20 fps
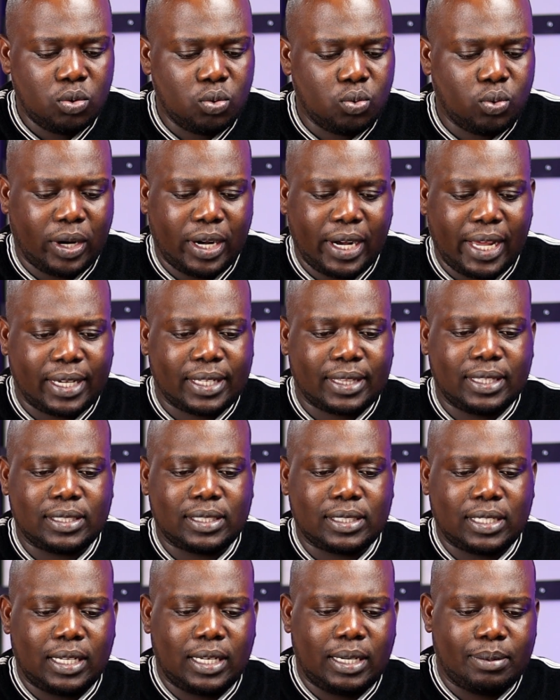Ooh, I like
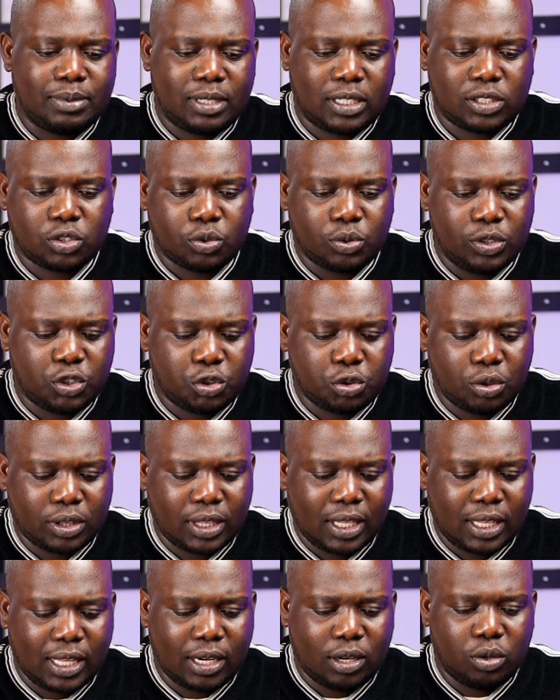this. I'll just
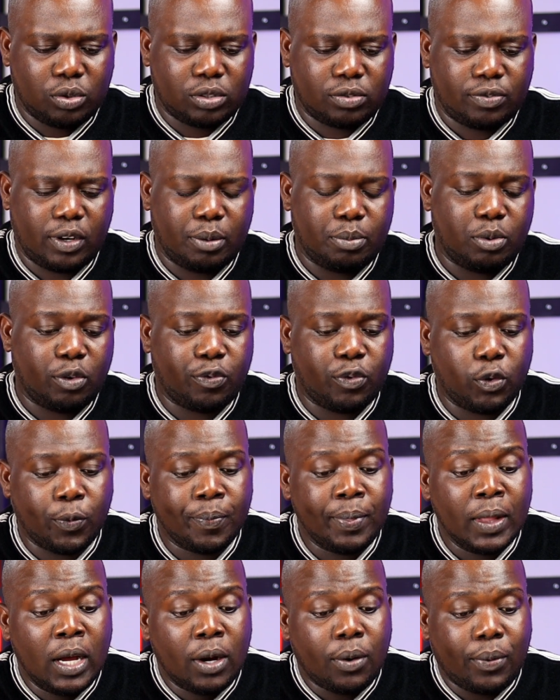screenshot that. That looks very
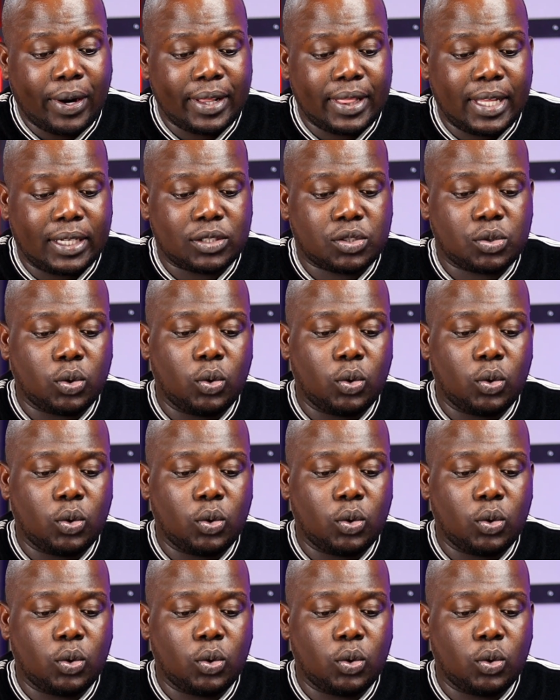beautiful right there.